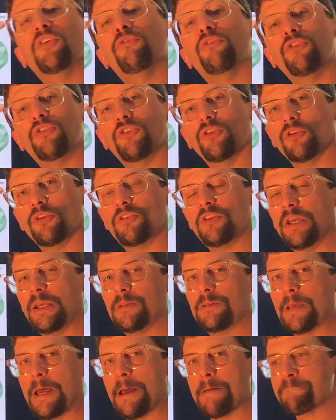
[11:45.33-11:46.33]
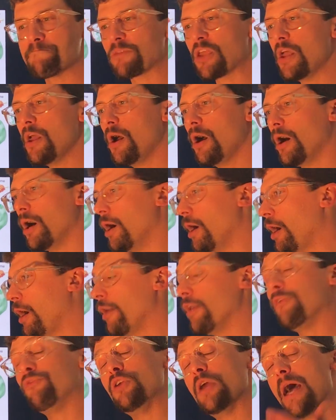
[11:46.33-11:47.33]
facilitate that.
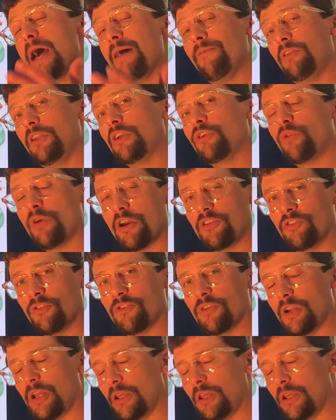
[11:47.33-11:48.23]
If you have any questions on